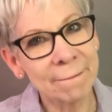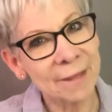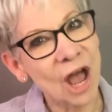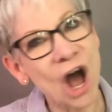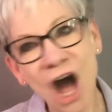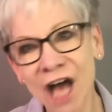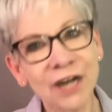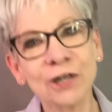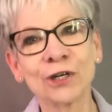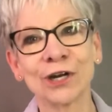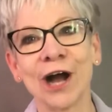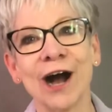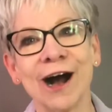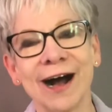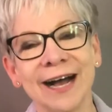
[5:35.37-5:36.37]
honor
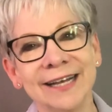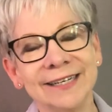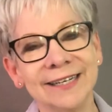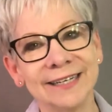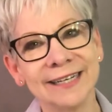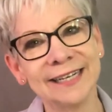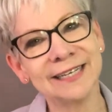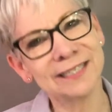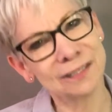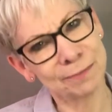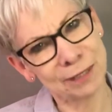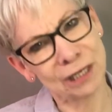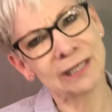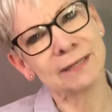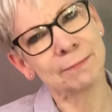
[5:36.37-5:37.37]
God is
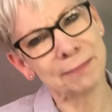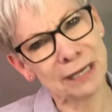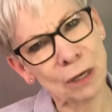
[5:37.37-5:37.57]
be